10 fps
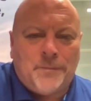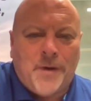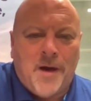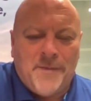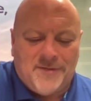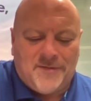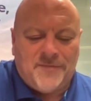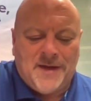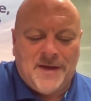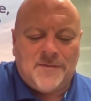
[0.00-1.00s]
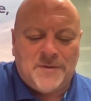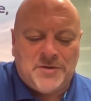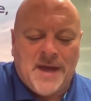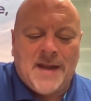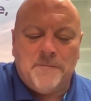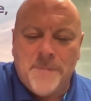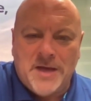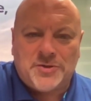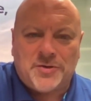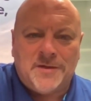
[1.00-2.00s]
promise and things, but you got to
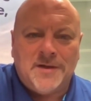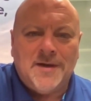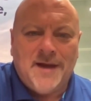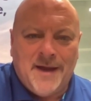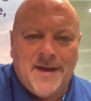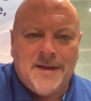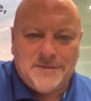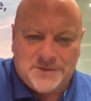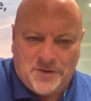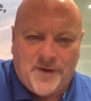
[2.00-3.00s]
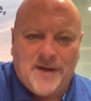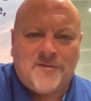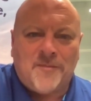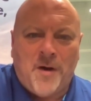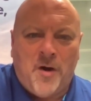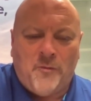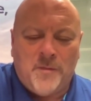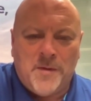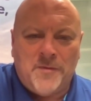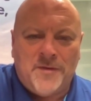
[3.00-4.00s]
measure it and start out small.
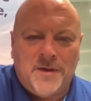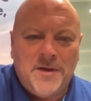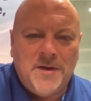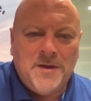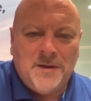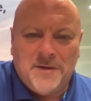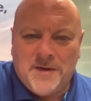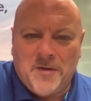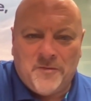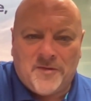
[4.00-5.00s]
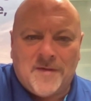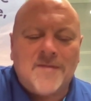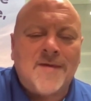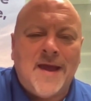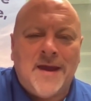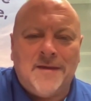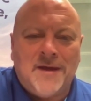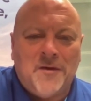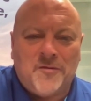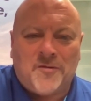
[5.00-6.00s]
Remember the, the, the old saying,
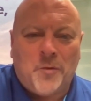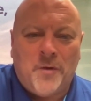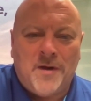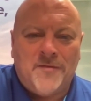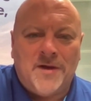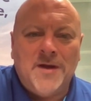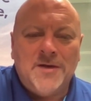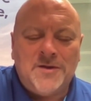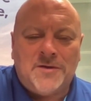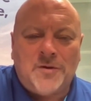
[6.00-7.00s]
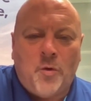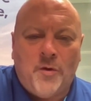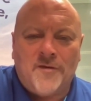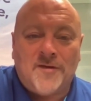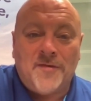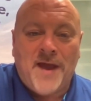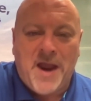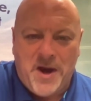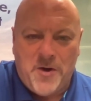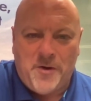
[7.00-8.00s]
the old story of the tortoise and the
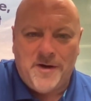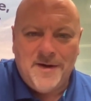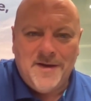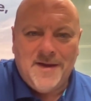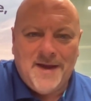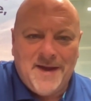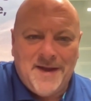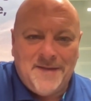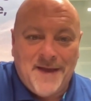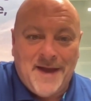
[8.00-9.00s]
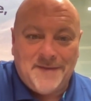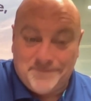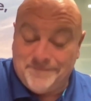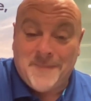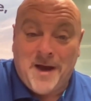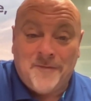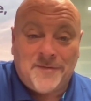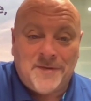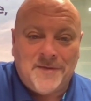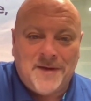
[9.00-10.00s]
hare, and that
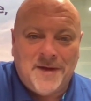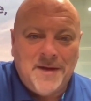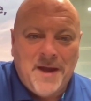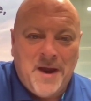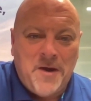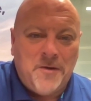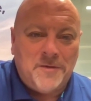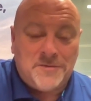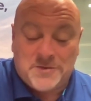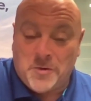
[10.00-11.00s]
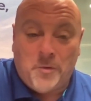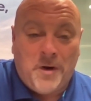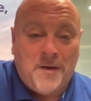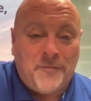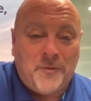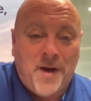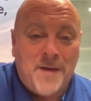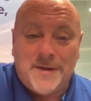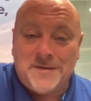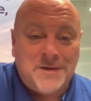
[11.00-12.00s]
obviously the hare tore off the
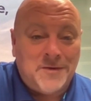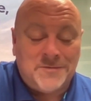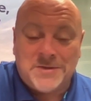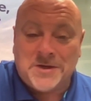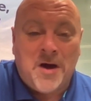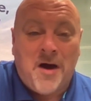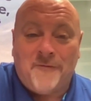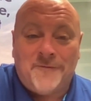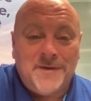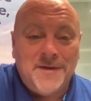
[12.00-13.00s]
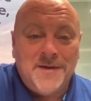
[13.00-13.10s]
rabbit, you know, took off,